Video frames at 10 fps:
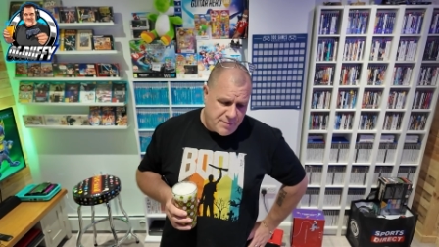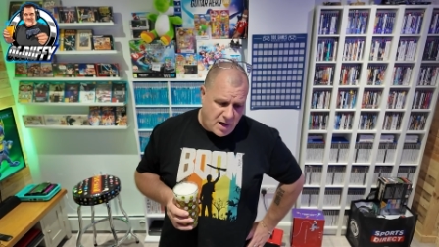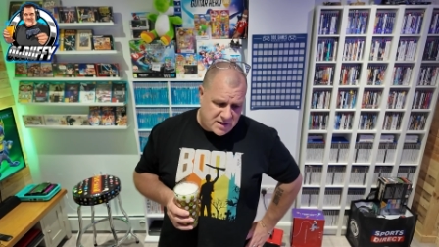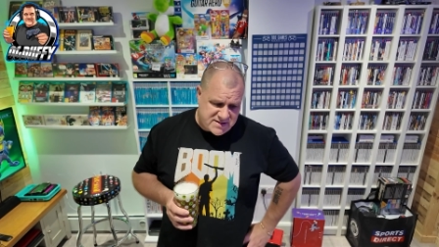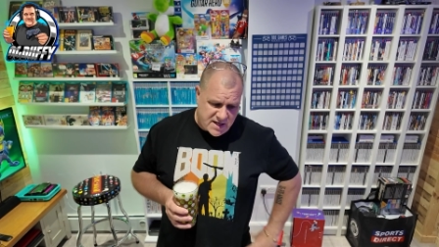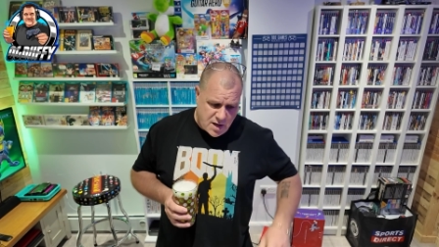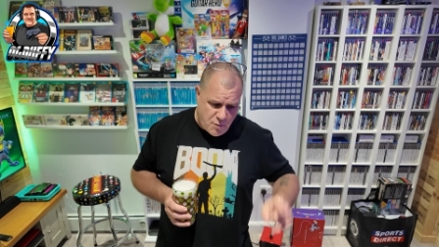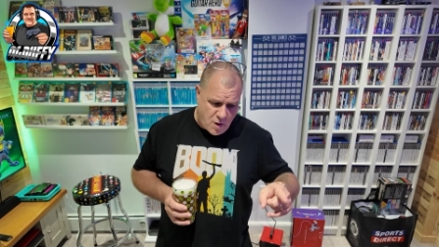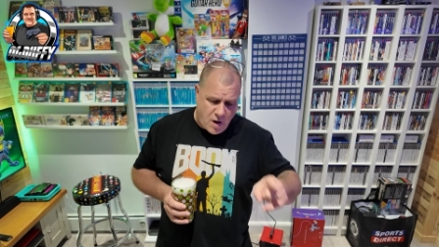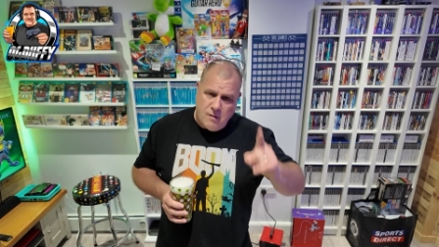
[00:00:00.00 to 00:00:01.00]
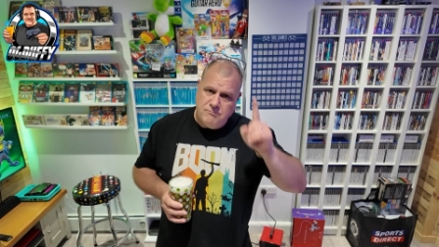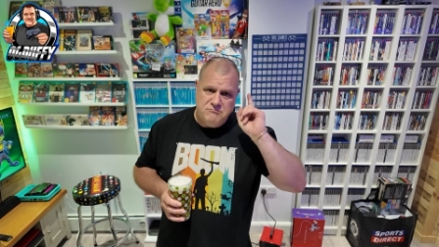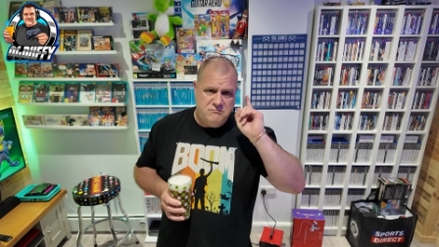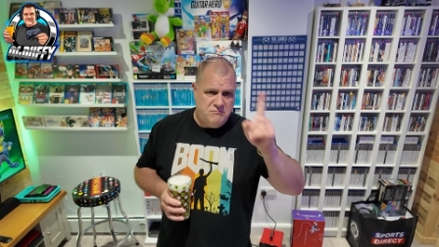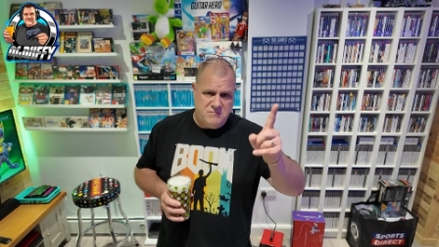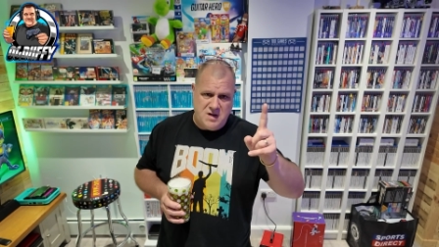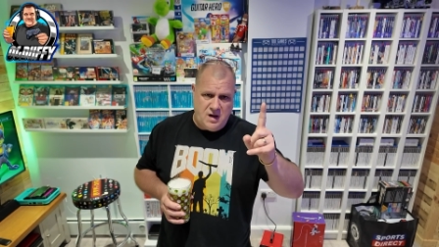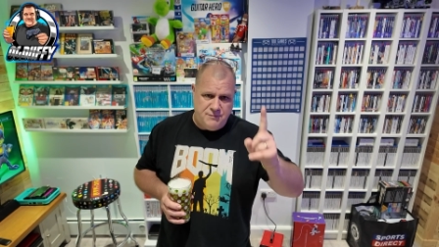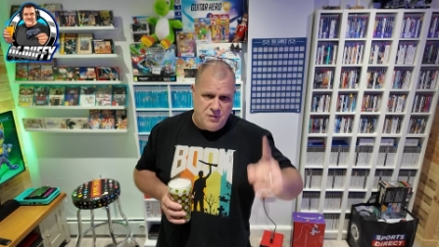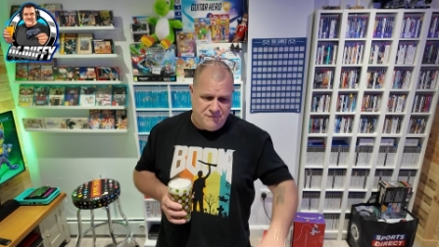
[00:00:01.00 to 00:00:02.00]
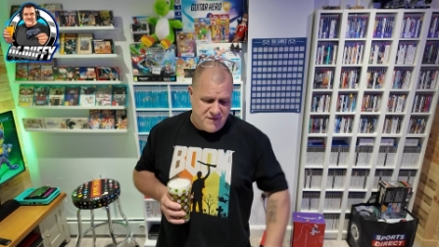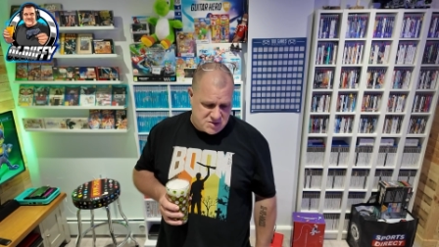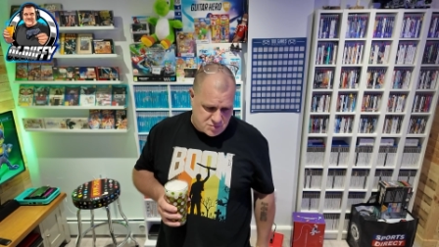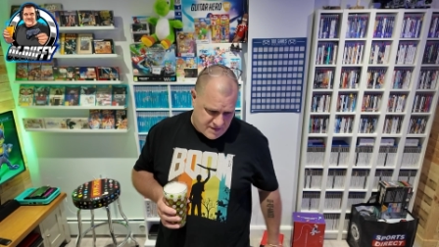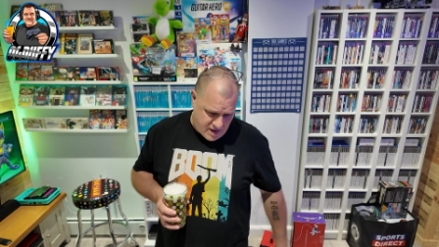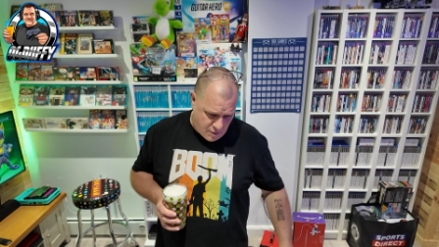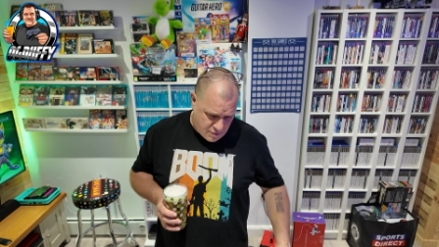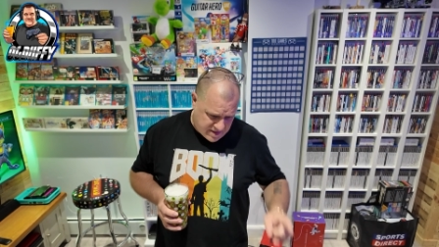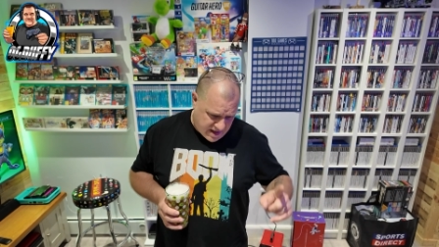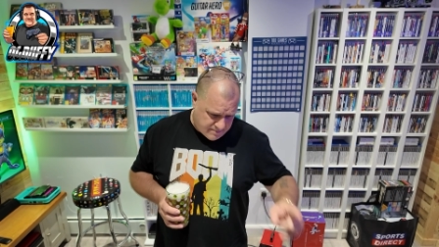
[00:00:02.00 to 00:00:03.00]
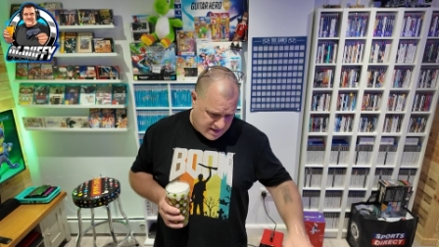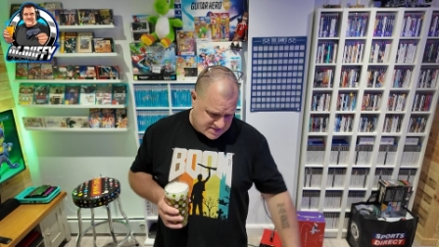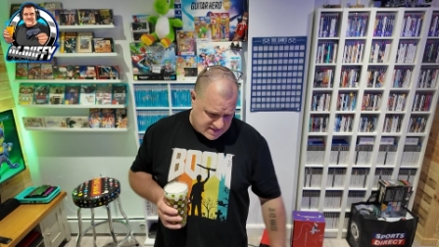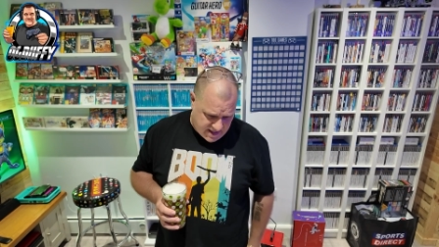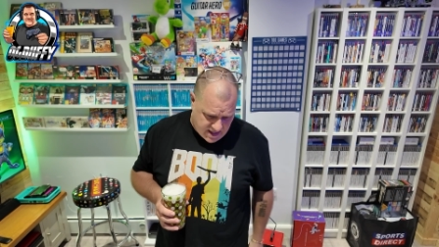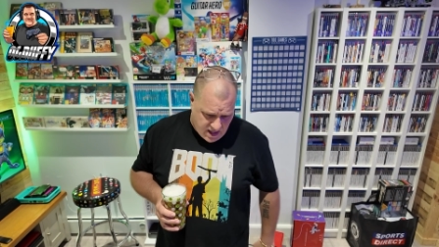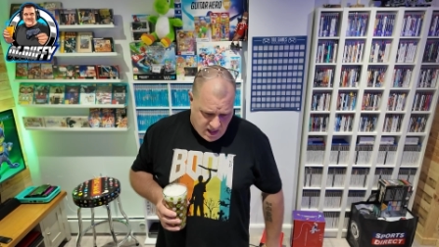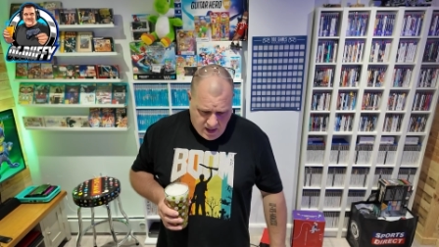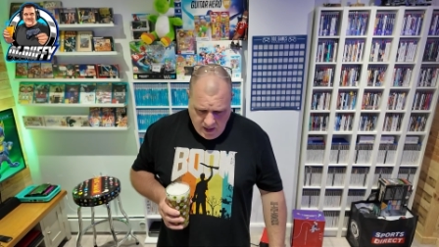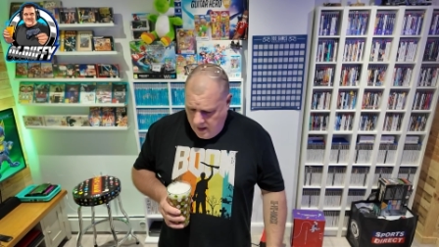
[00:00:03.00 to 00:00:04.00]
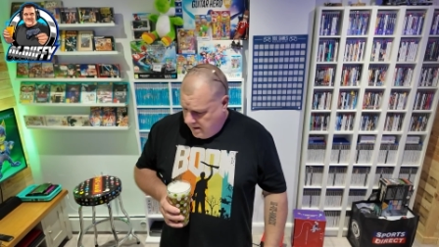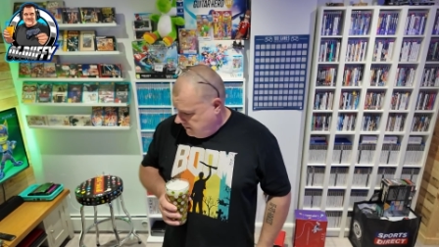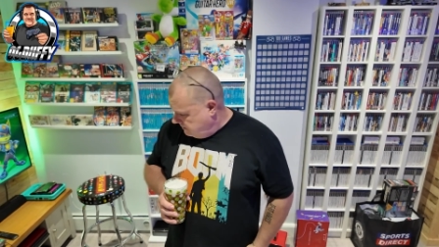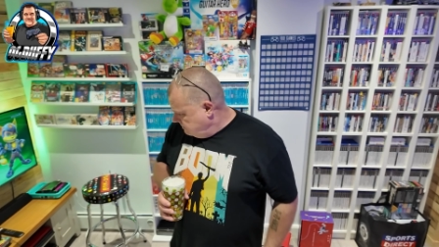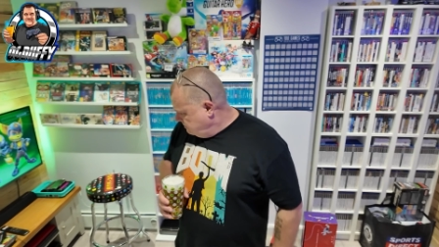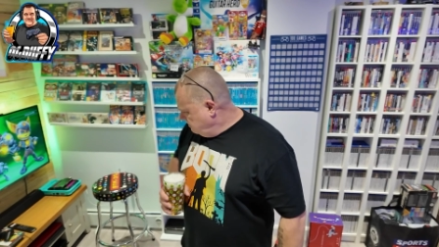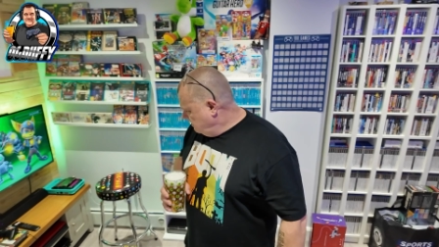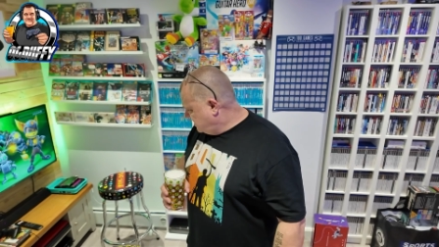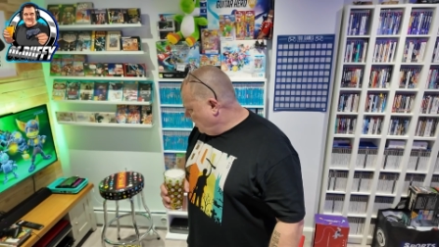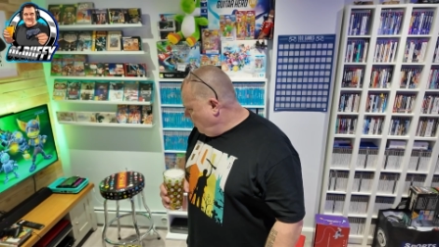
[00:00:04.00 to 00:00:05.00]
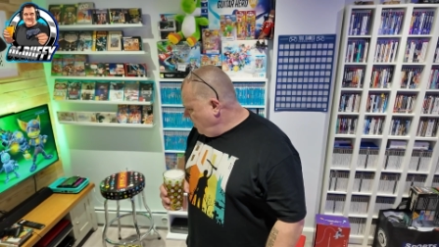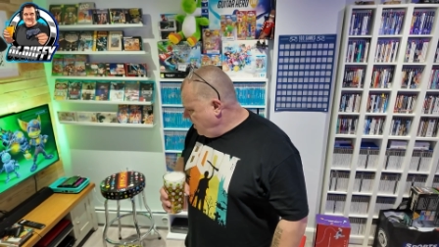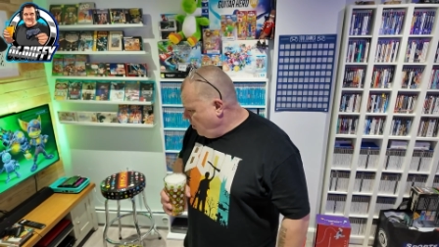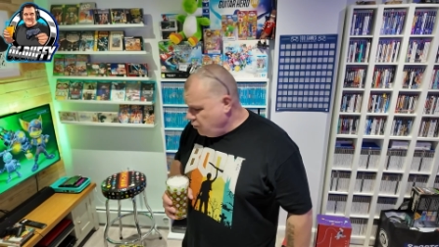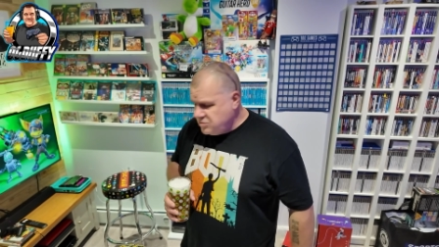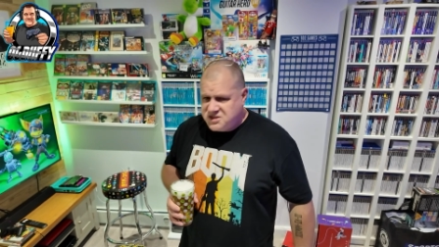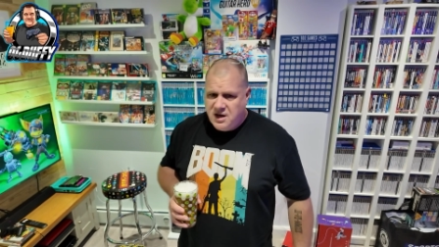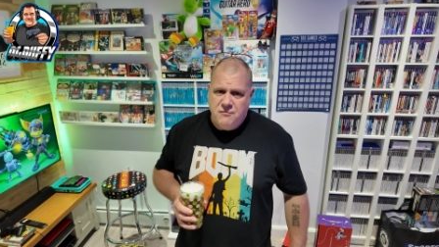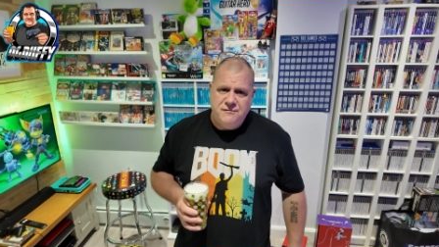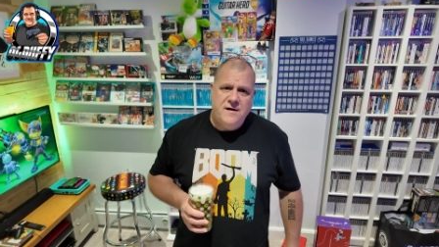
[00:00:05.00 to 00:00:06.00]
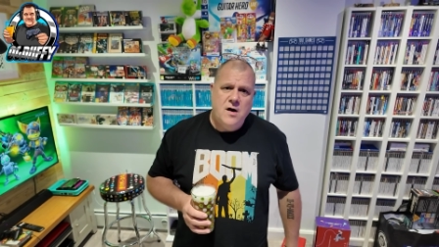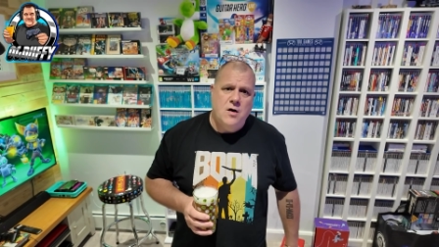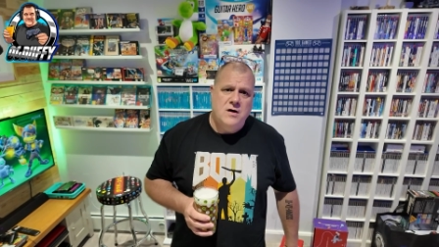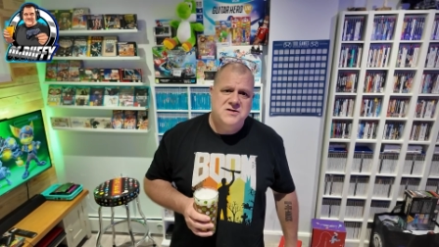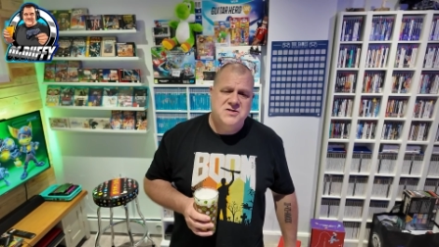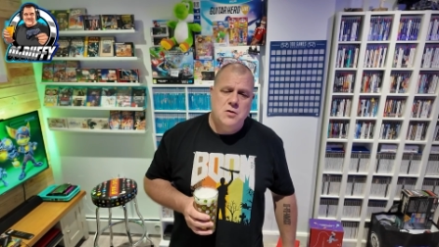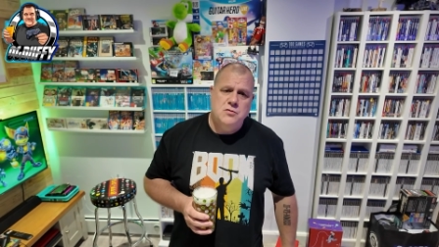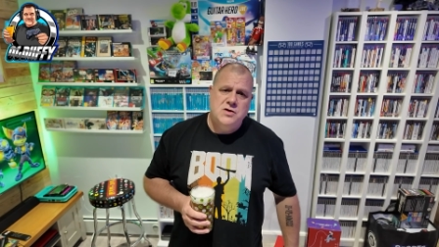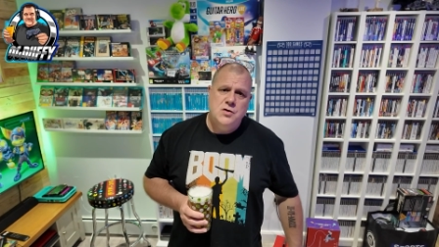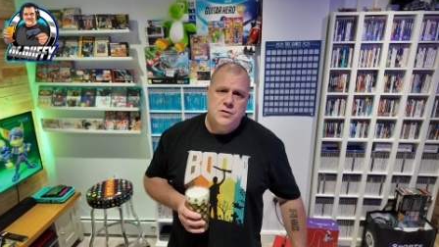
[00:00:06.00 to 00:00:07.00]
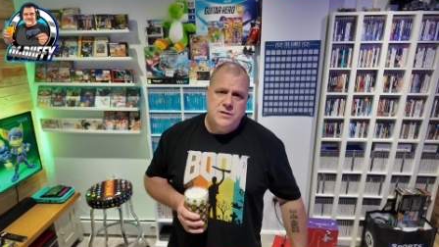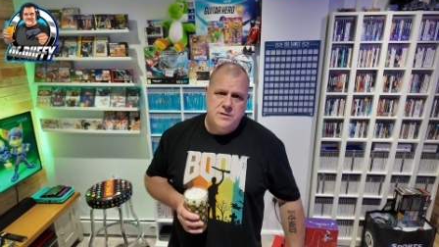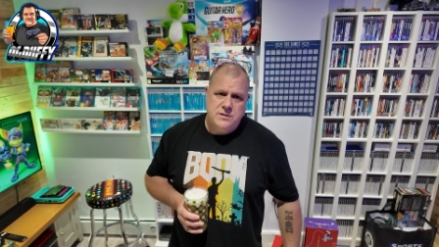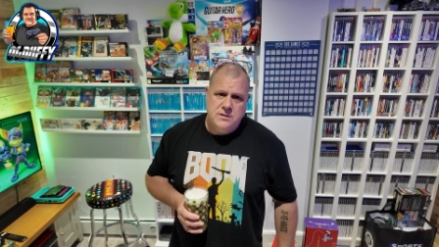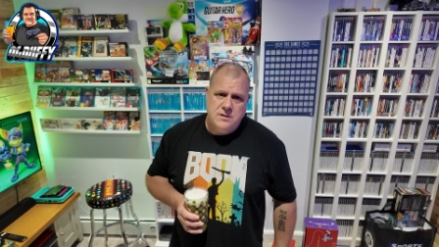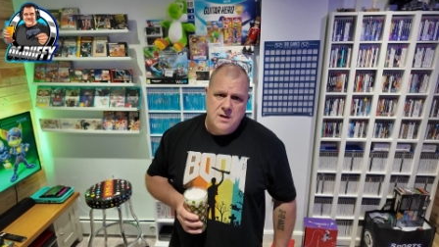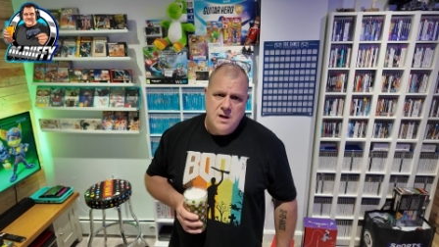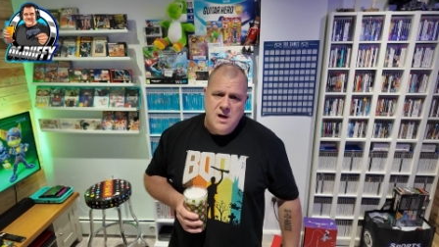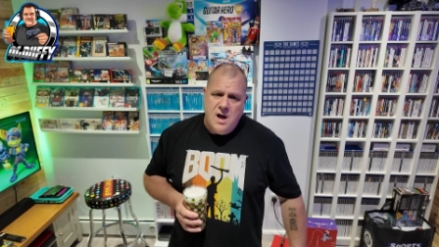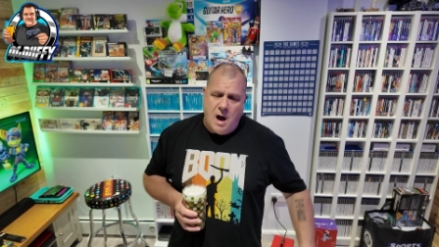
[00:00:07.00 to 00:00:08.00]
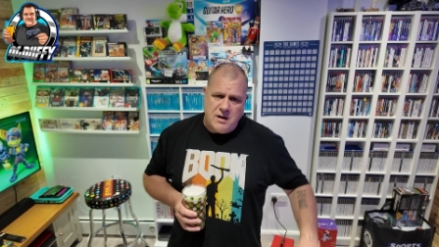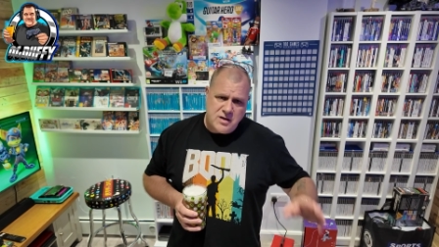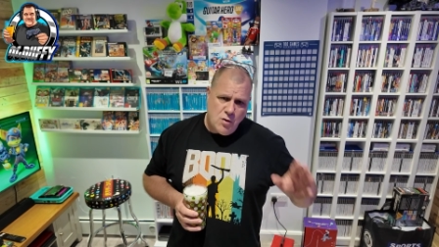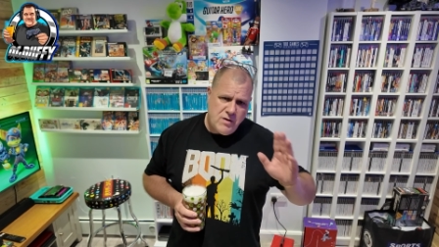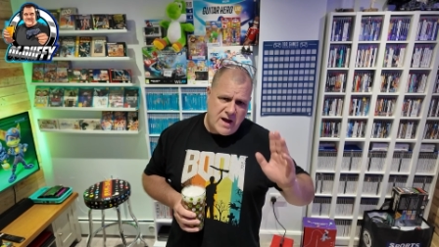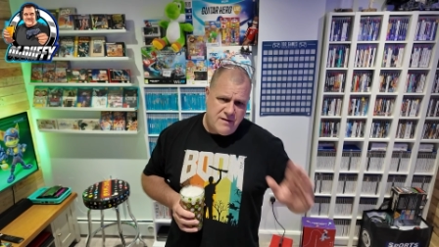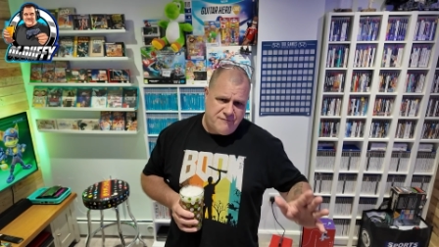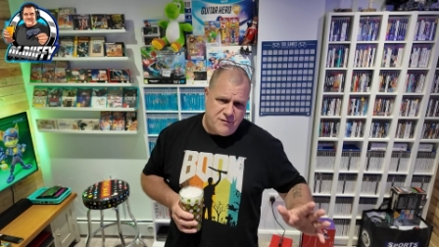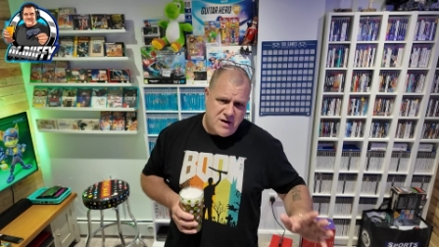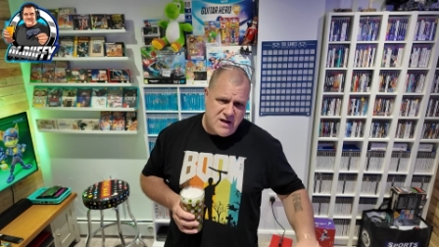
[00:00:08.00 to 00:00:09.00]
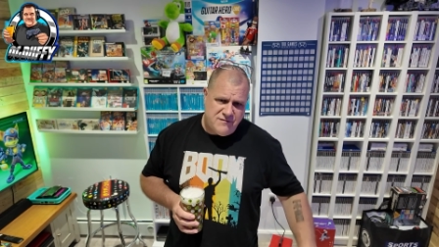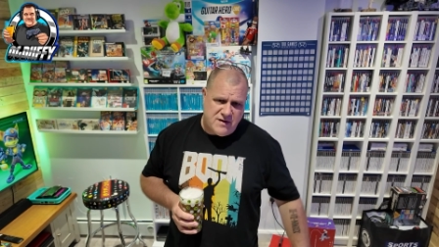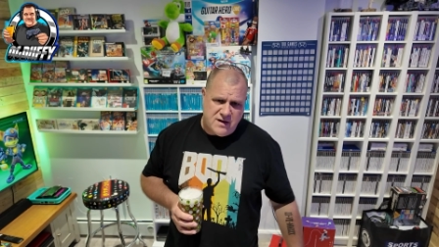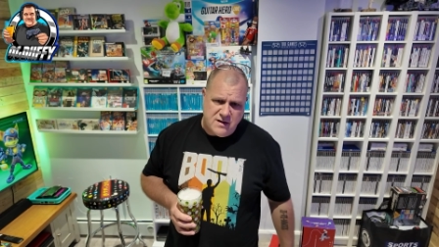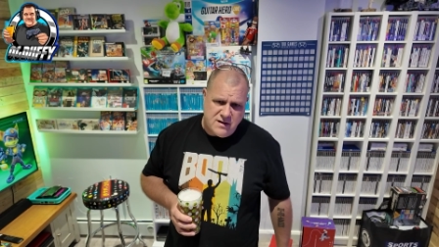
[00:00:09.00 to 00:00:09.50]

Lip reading: But I'll tell you what, I'm not finished with it. I will be going back to that. So all in all, so far, so good. I'm going to call that it for an evening.